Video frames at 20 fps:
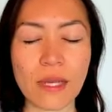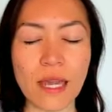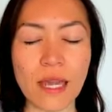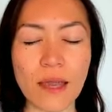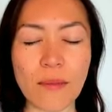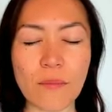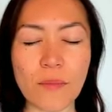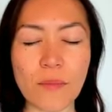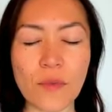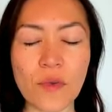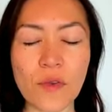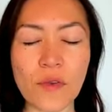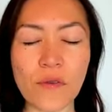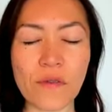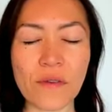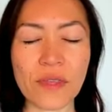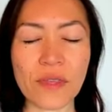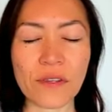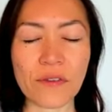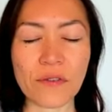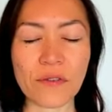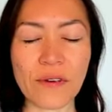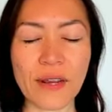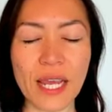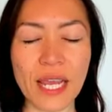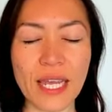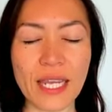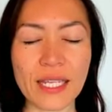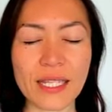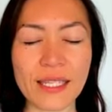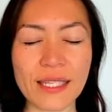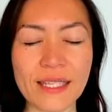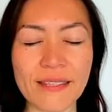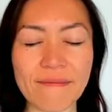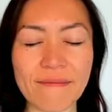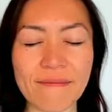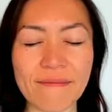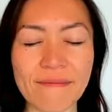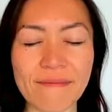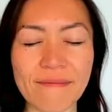I move with grace.
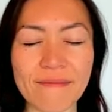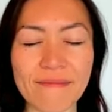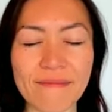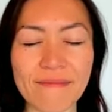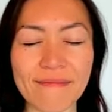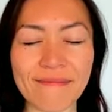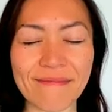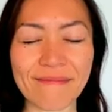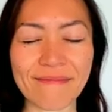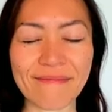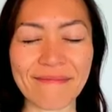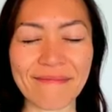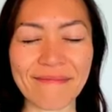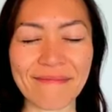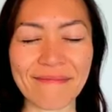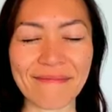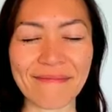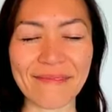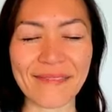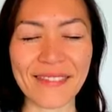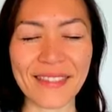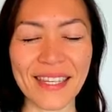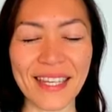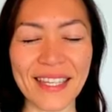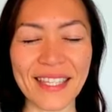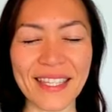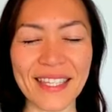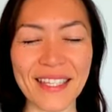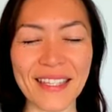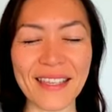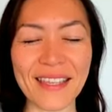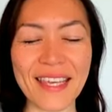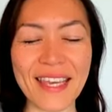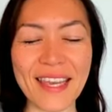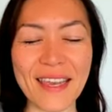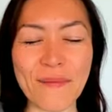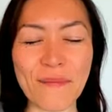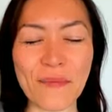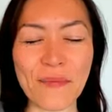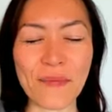That's the
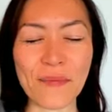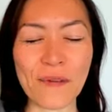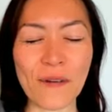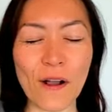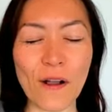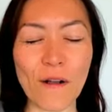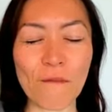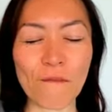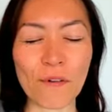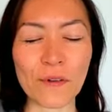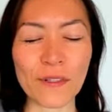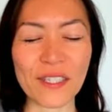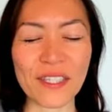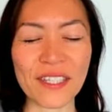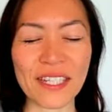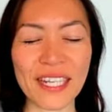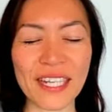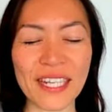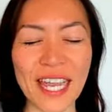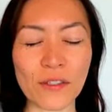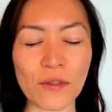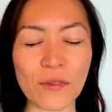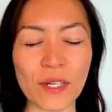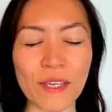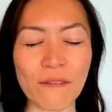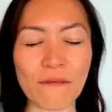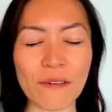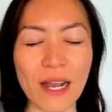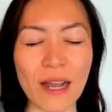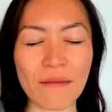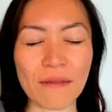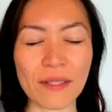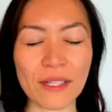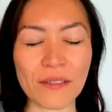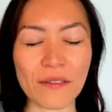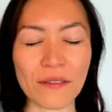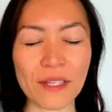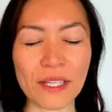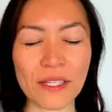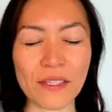theme for today, 25
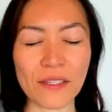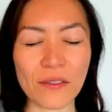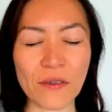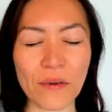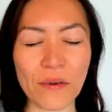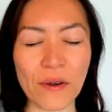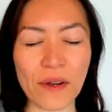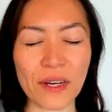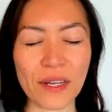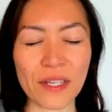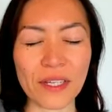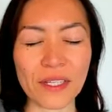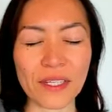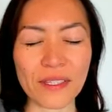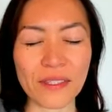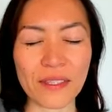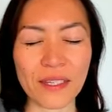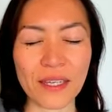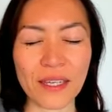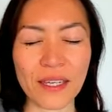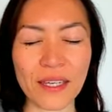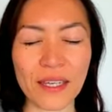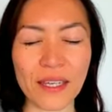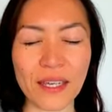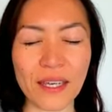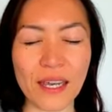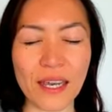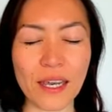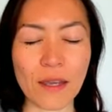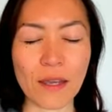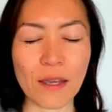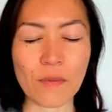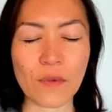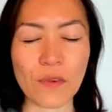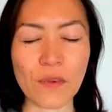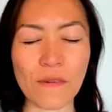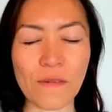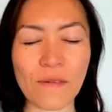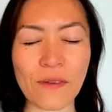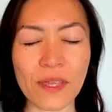degrees Taurus. I
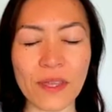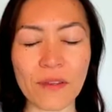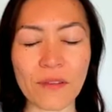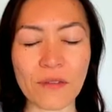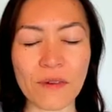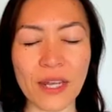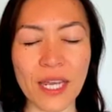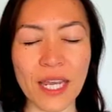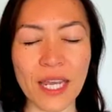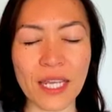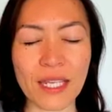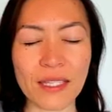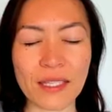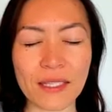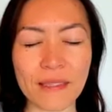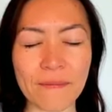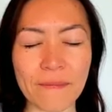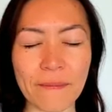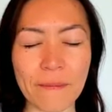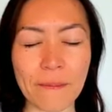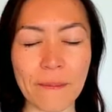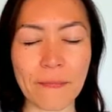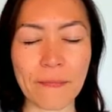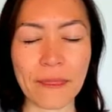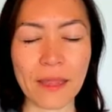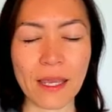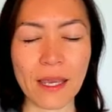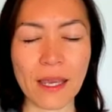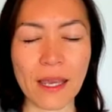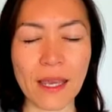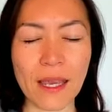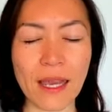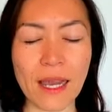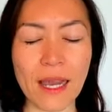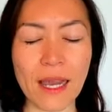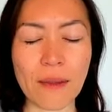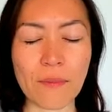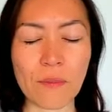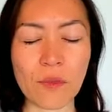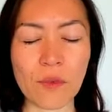move with grace.
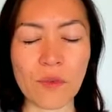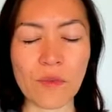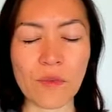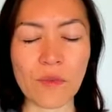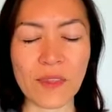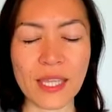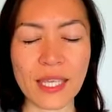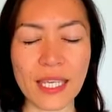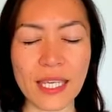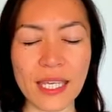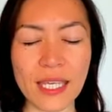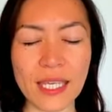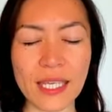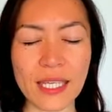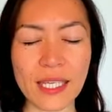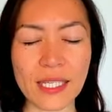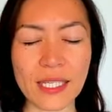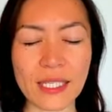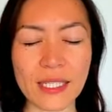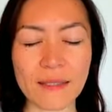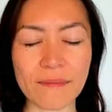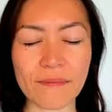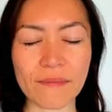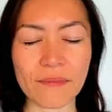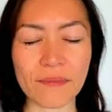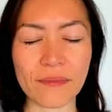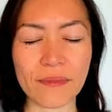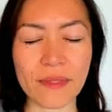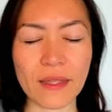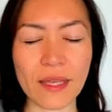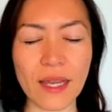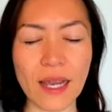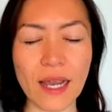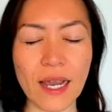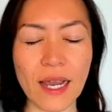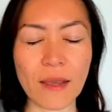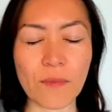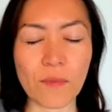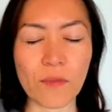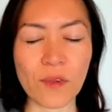I move with ease.
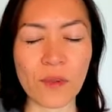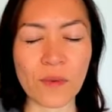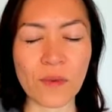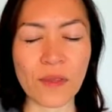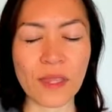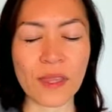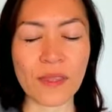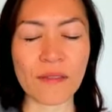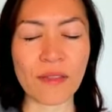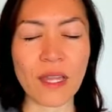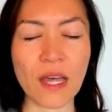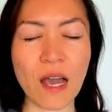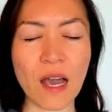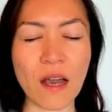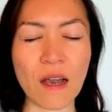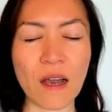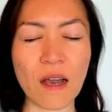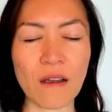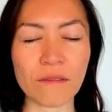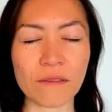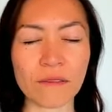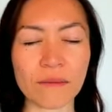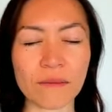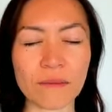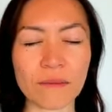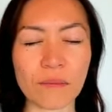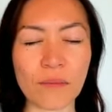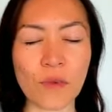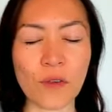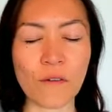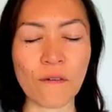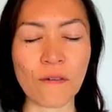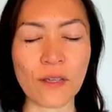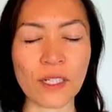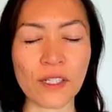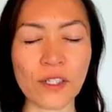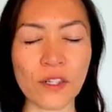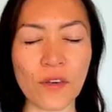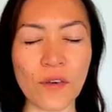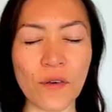I move with love. Move with
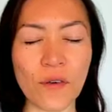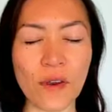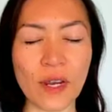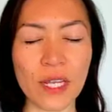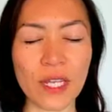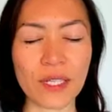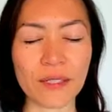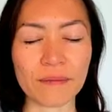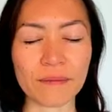joy.